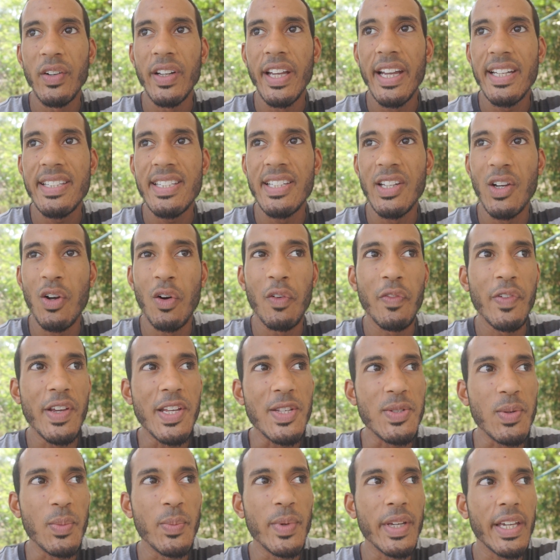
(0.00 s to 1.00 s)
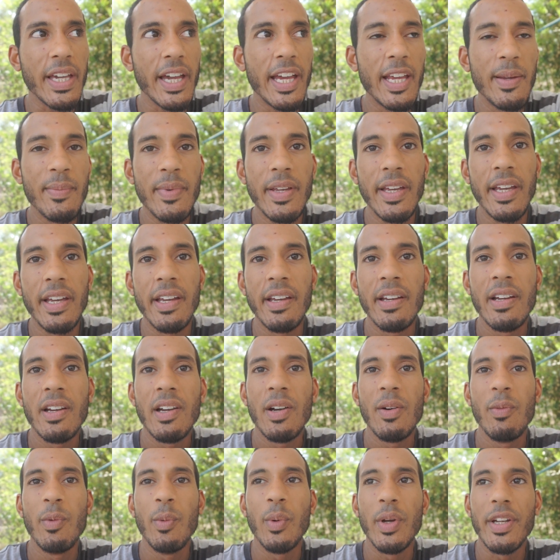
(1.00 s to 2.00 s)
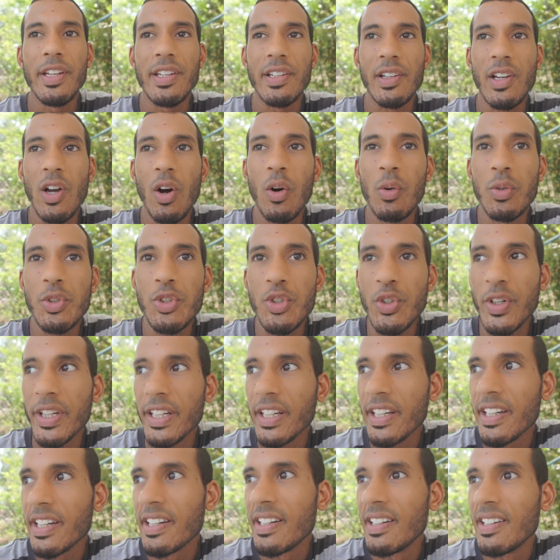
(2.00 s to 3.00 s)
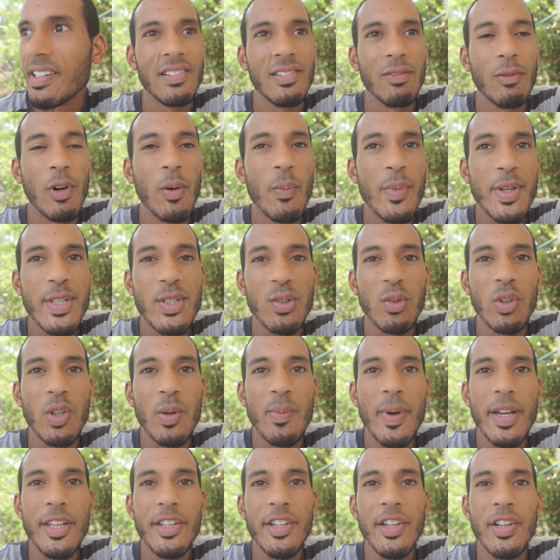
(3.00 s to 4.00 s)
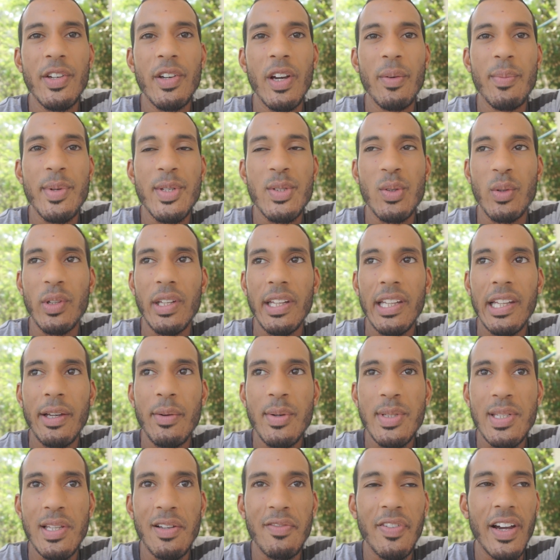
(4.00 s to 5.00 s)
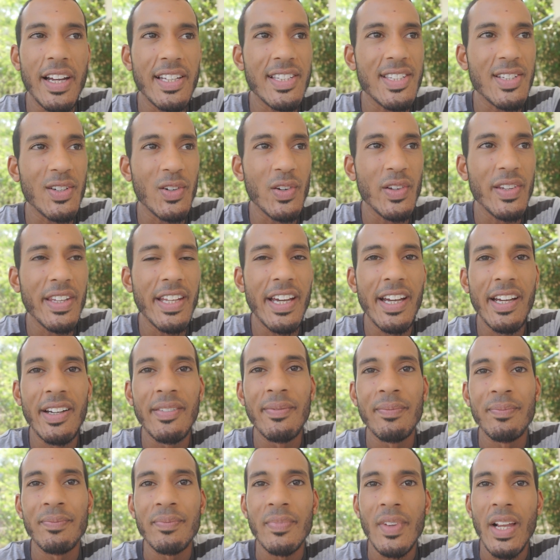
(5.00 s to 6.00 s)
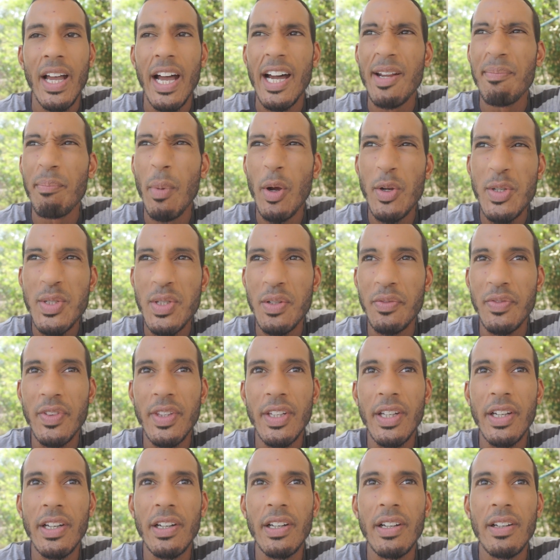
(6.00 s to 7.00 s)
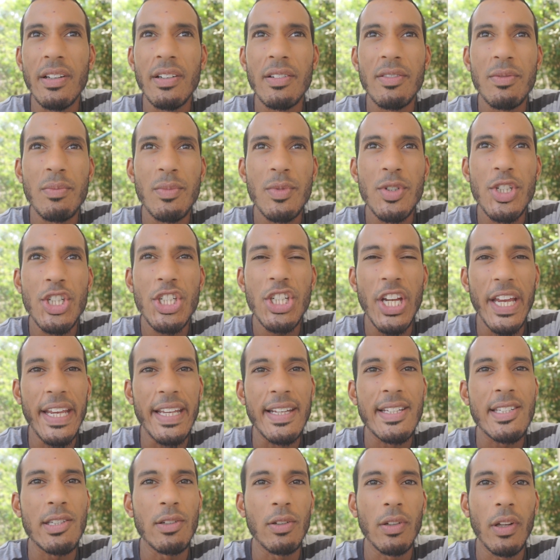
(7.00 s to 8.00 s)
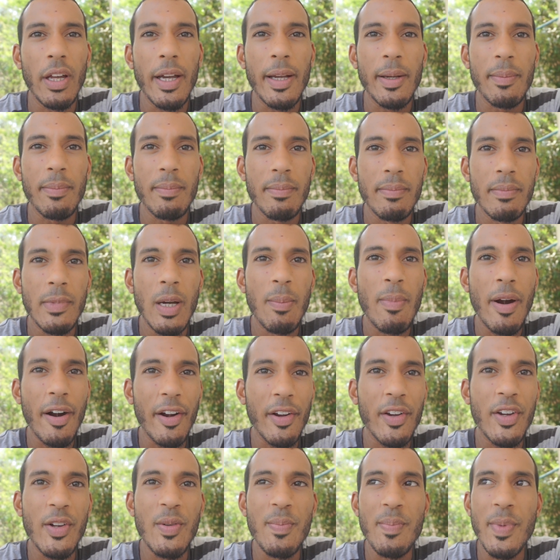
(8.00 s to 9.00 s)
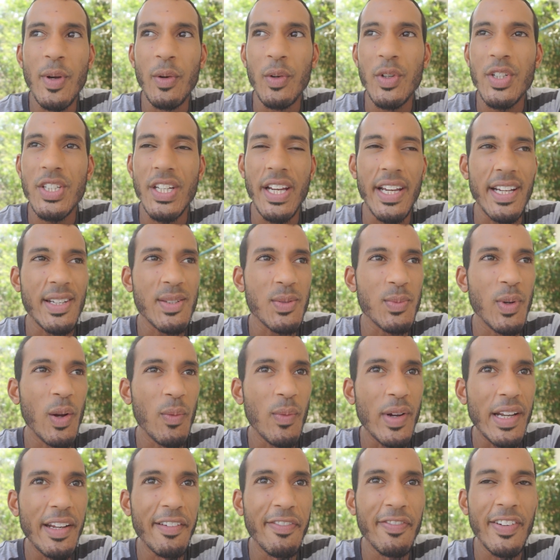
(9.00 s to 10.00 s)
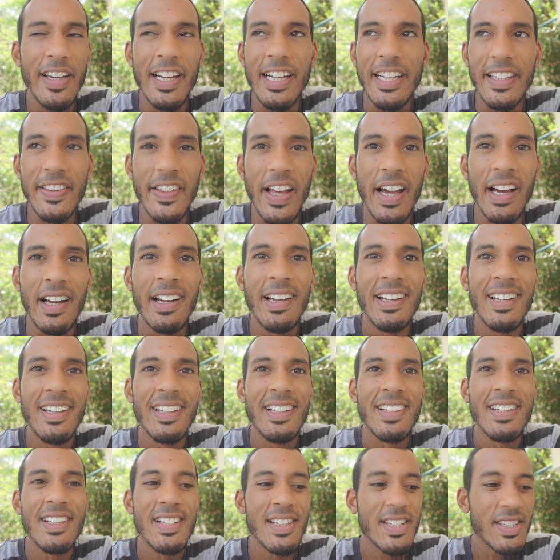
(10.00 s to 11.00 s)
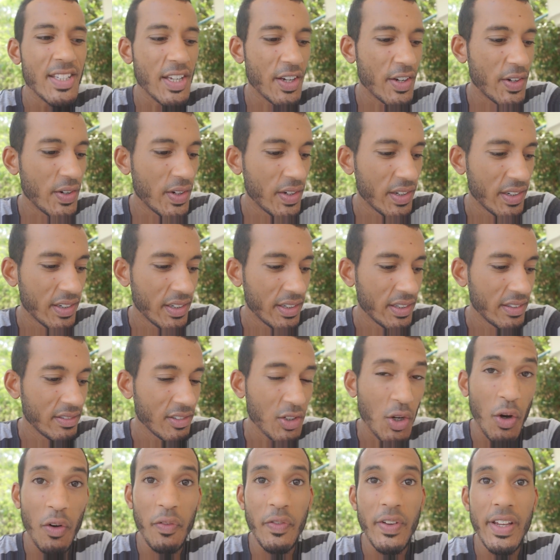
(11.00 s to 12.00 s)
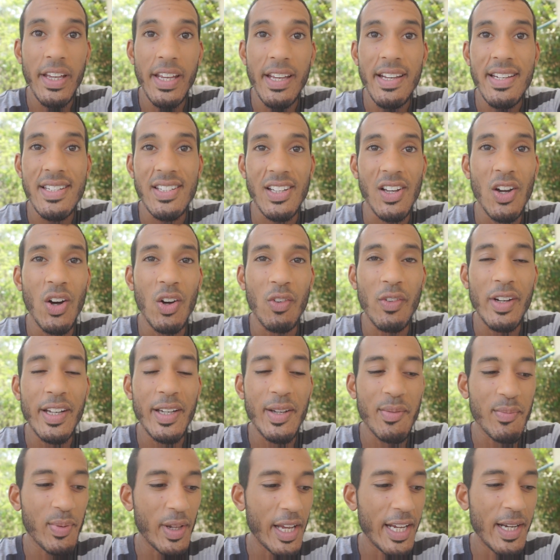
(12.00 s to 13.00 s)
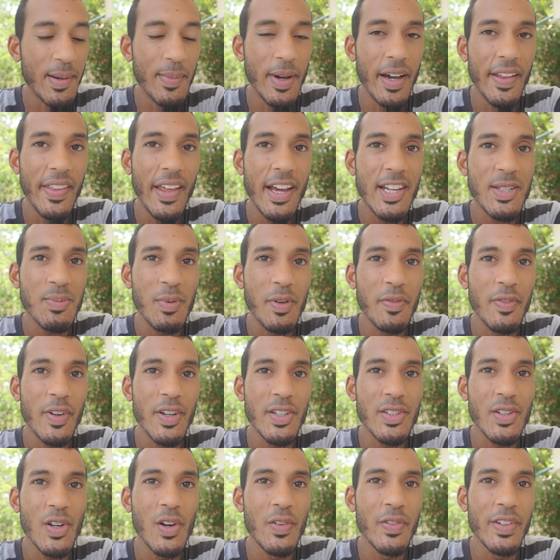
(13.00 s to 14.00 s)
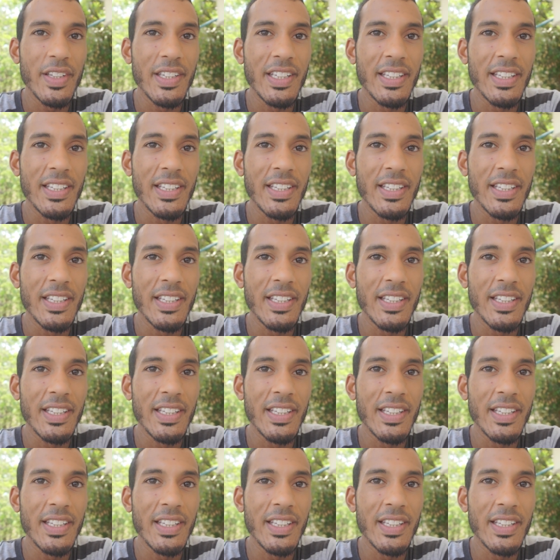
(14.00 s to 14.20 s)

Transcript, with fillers: on getting coffees when we came here. We wanted a cold drink. When we saw the menu and we saw that there was Lavazza on there, and most of the shakes looked like American milkshakes, we weren't really feeling that. So coffee it is, I can't really complain about that. It's my first coffee